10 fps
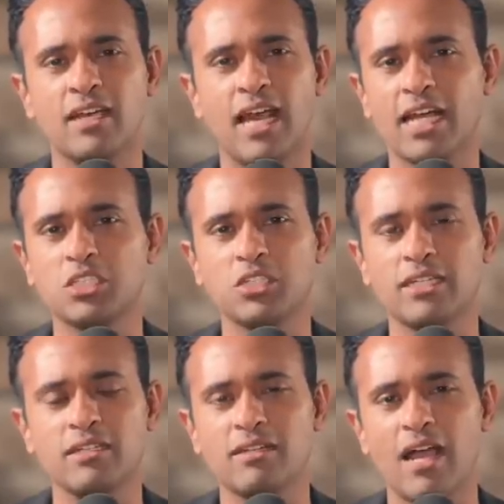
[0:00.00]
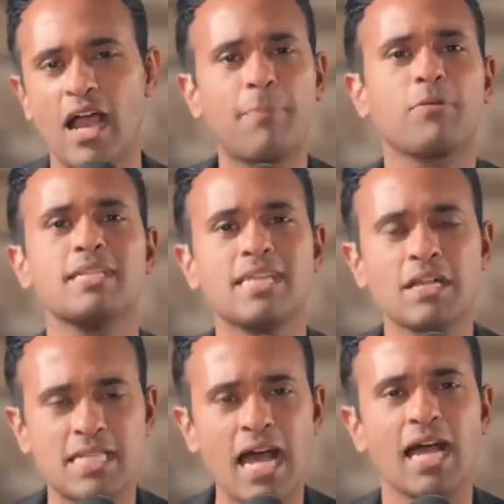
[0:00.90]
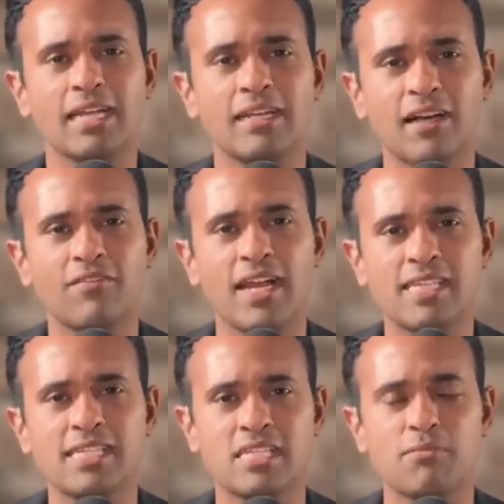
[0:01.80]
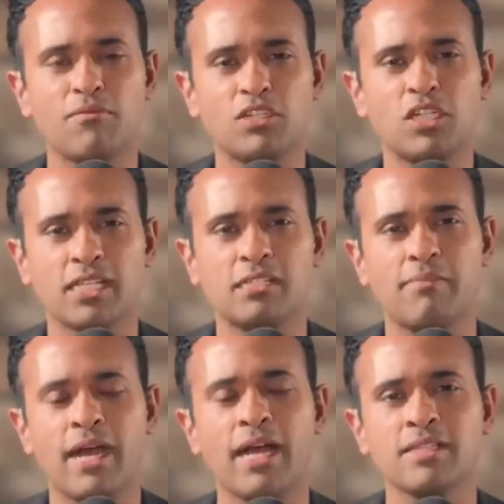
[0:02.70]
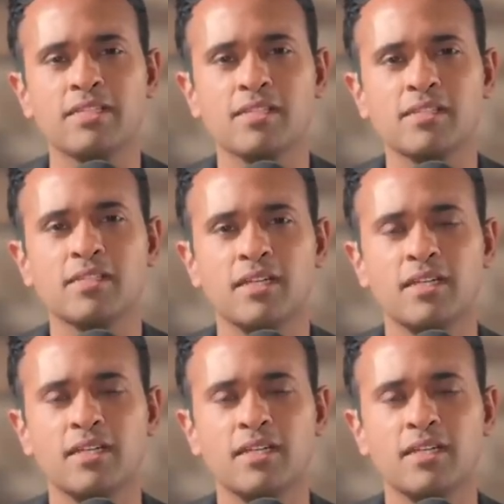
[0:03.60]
actually operates outside of that system of checks and balances.